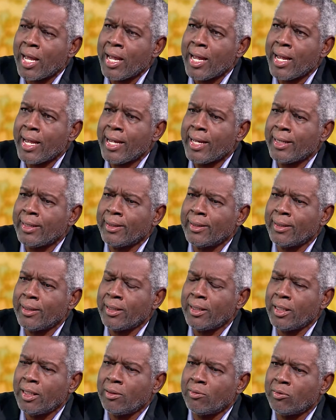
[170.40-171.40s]
And
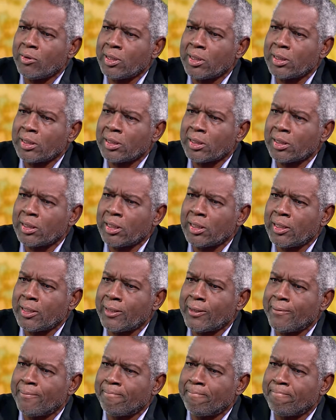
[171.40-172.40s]
it was
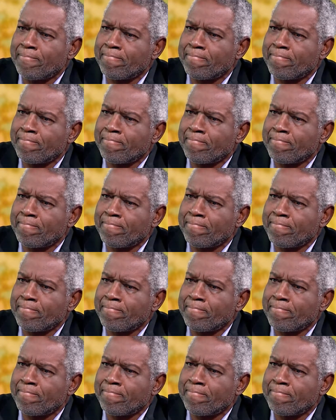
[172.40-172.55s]
a